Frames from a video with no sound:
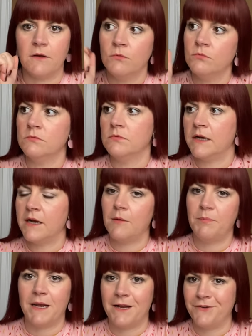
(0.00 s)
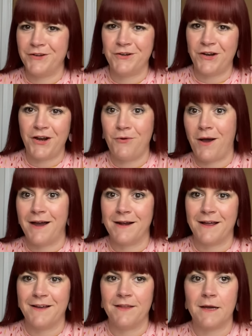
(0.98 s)
Ooh. And I'll be like, no, no, no, I'd
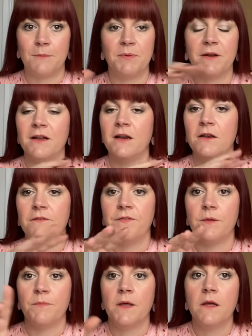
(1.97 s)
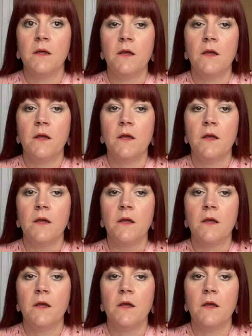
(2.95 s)
like that. But I love them.